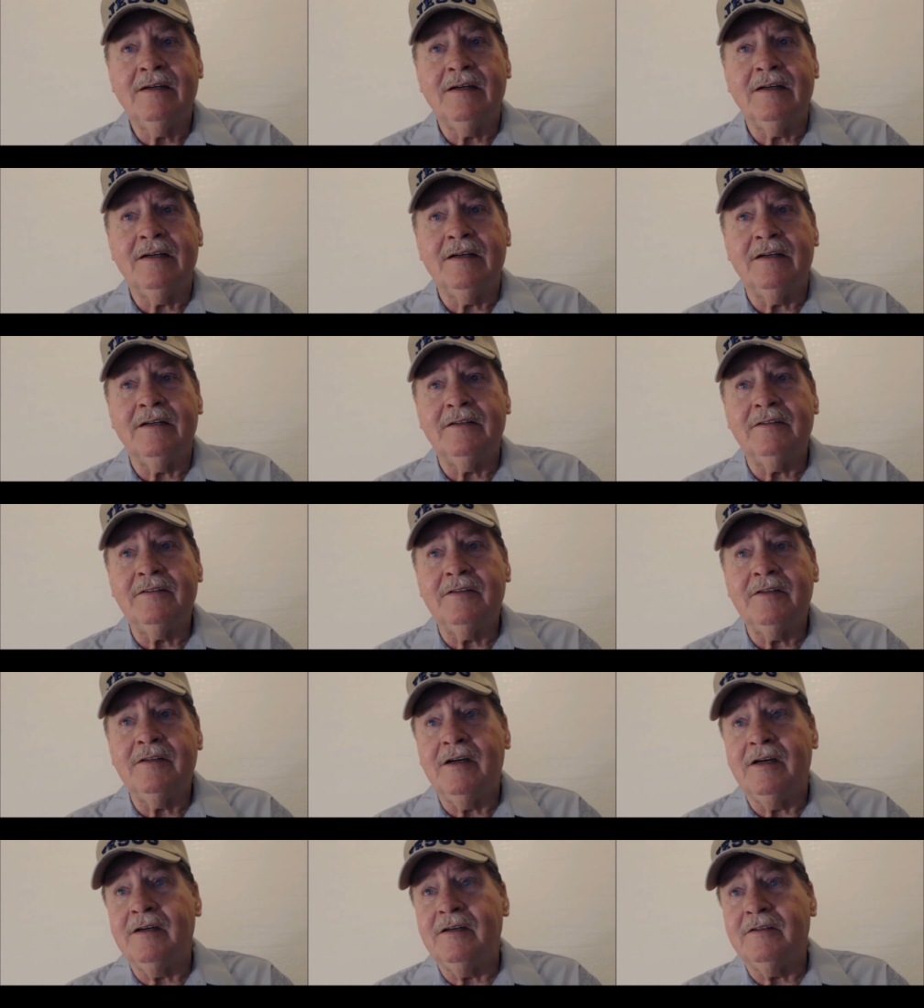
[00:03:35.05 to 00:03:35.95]
uh,
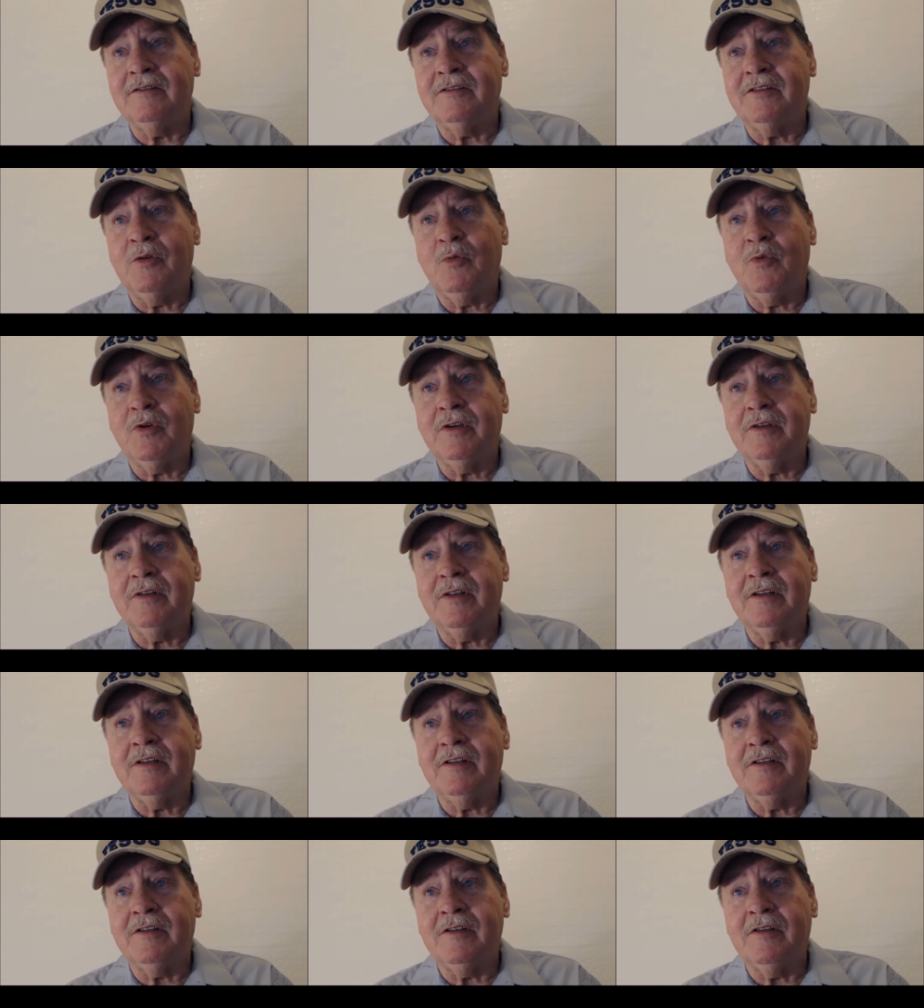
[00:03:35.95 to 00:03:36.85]
uh, to where
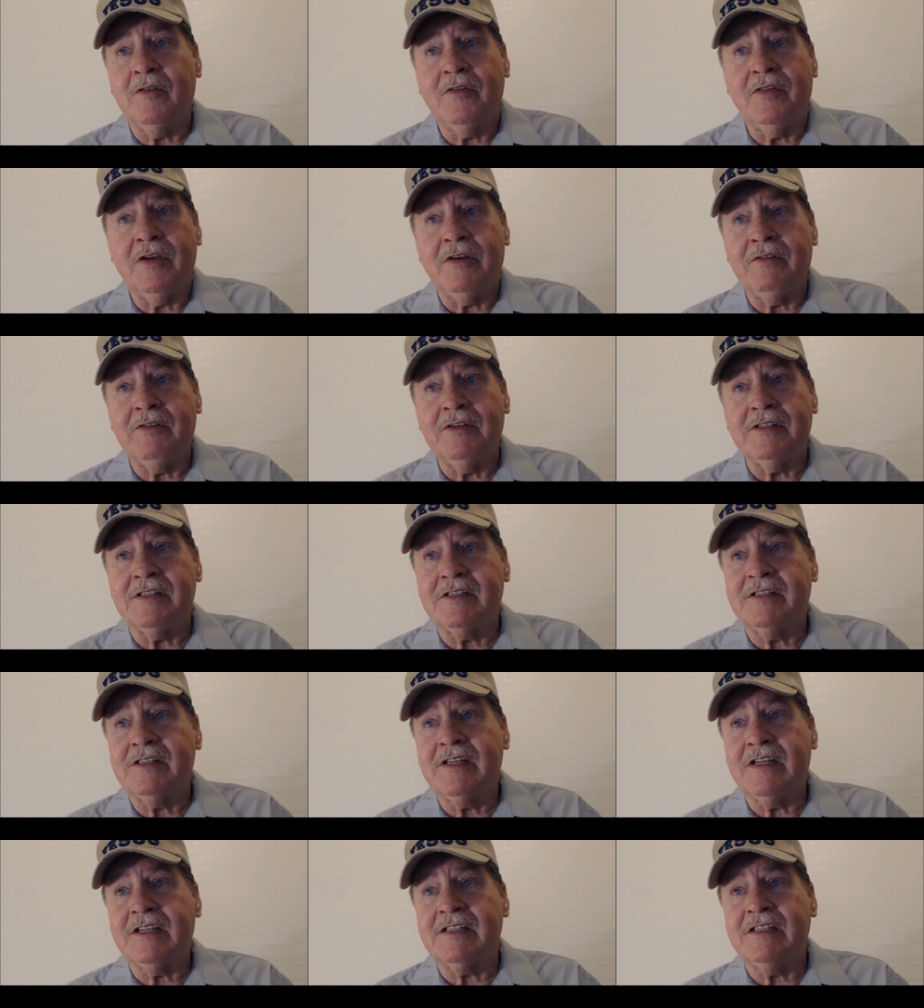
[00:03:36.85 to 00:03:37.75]
the, there
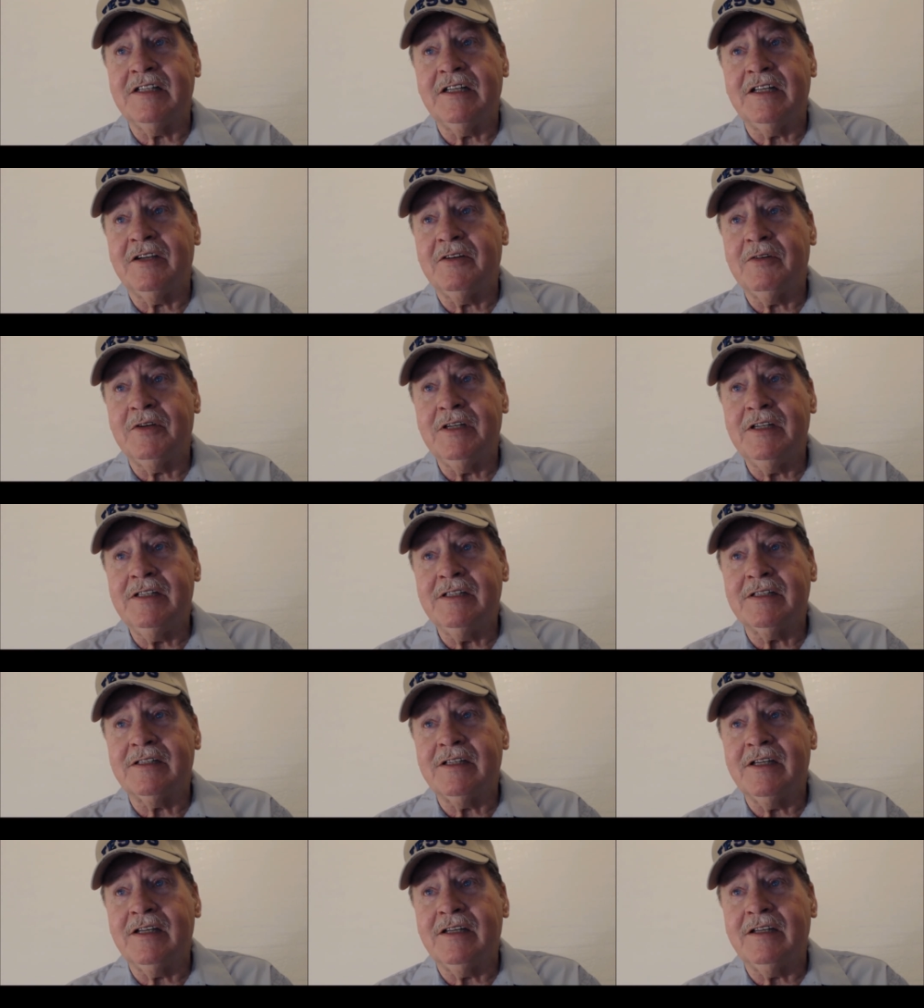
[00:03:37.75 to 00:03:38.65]
is 60
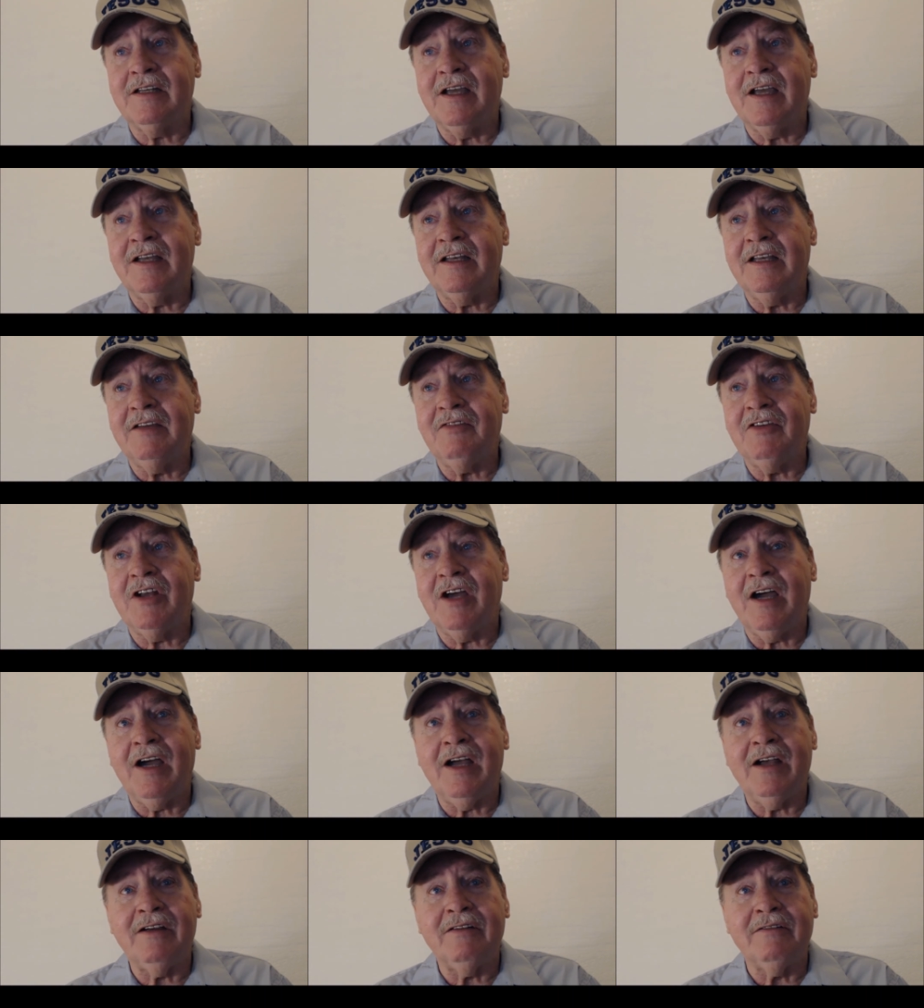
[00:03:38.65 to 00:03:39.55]
degrees and, and even
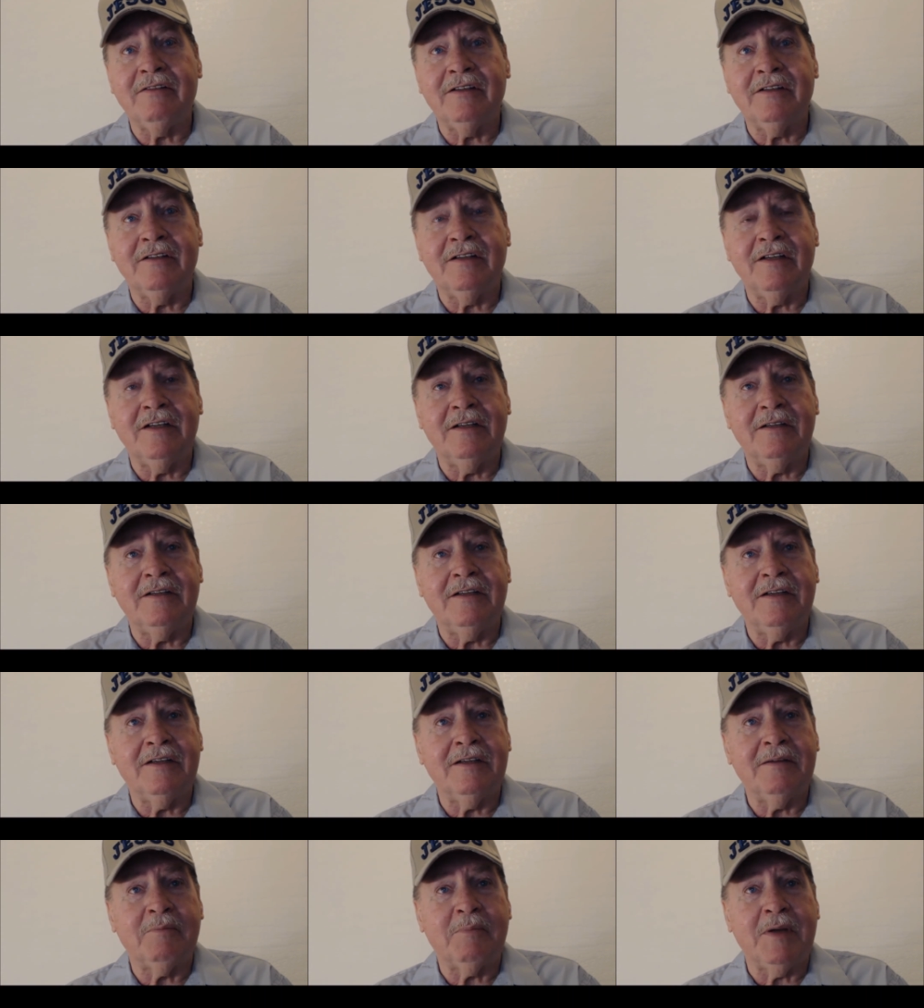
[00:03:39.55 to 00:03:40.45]
higher in, in
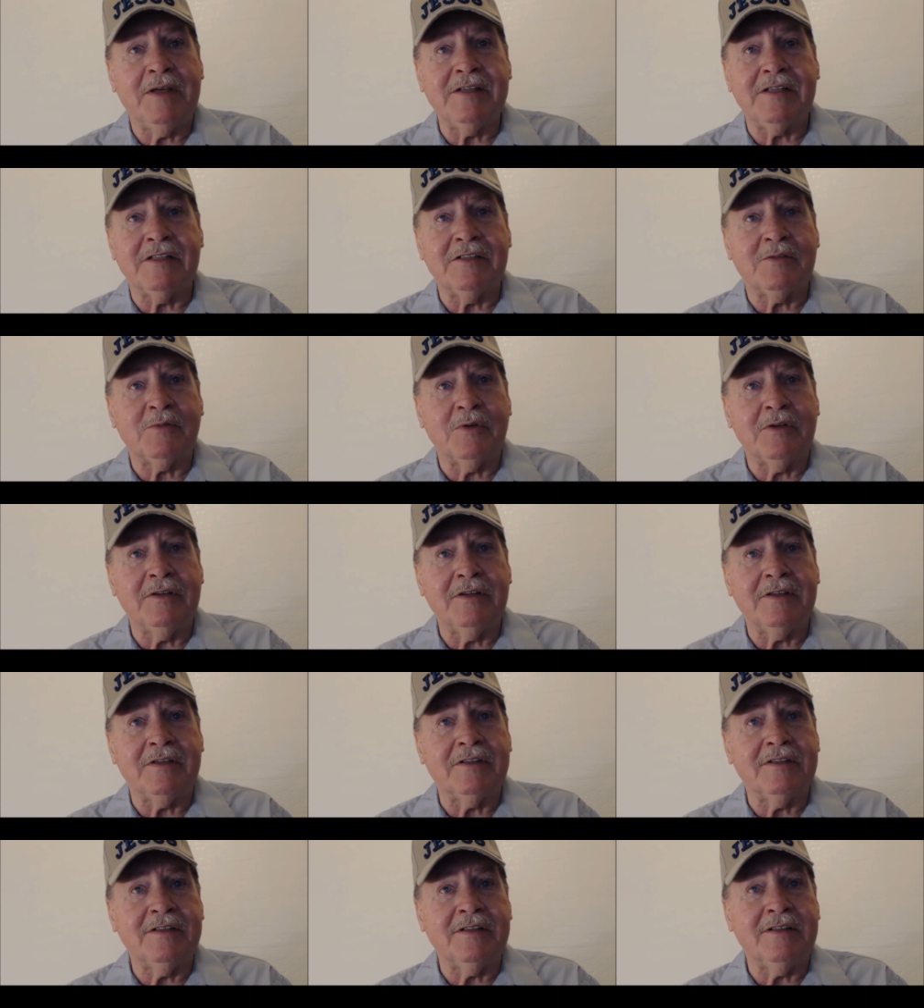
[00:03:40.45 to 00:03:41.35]
uh, places where
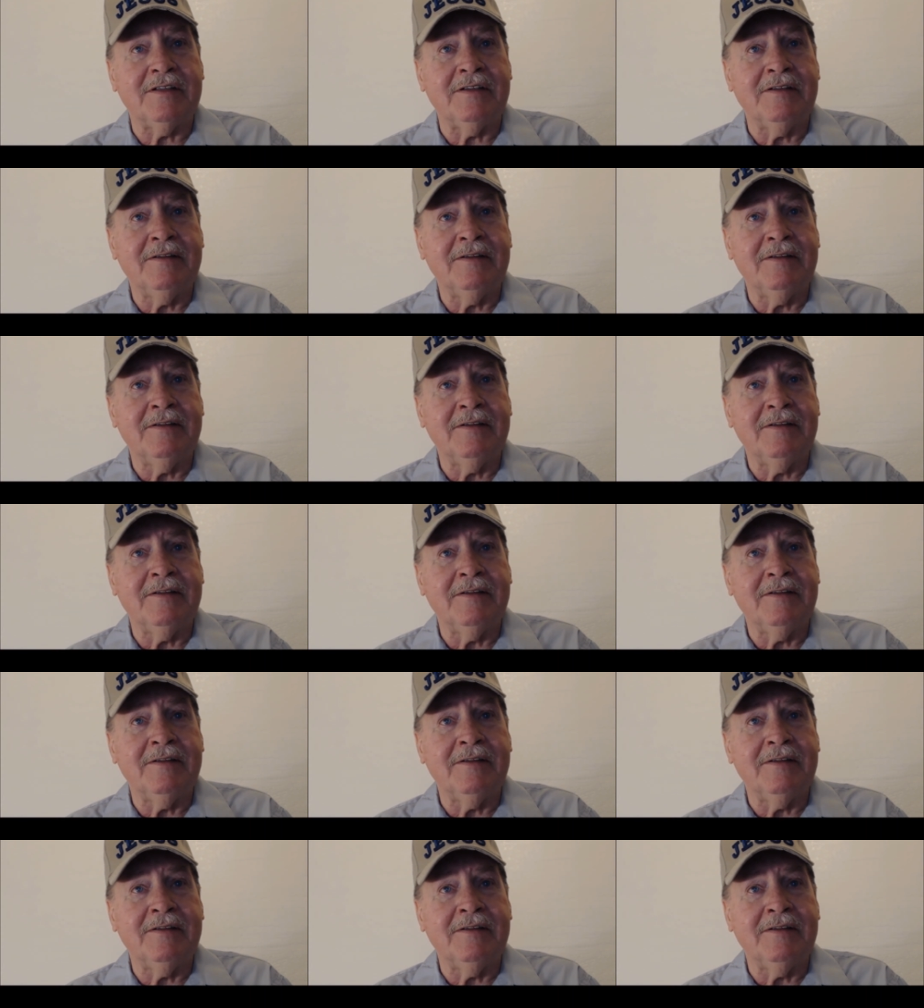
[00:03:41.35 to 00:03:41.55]
it